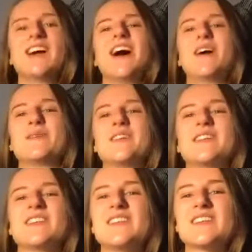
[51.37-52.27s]
I
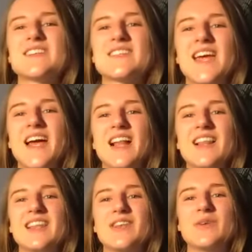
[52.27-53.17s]
will
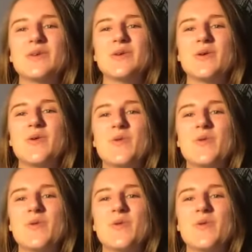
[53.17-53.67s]
tell you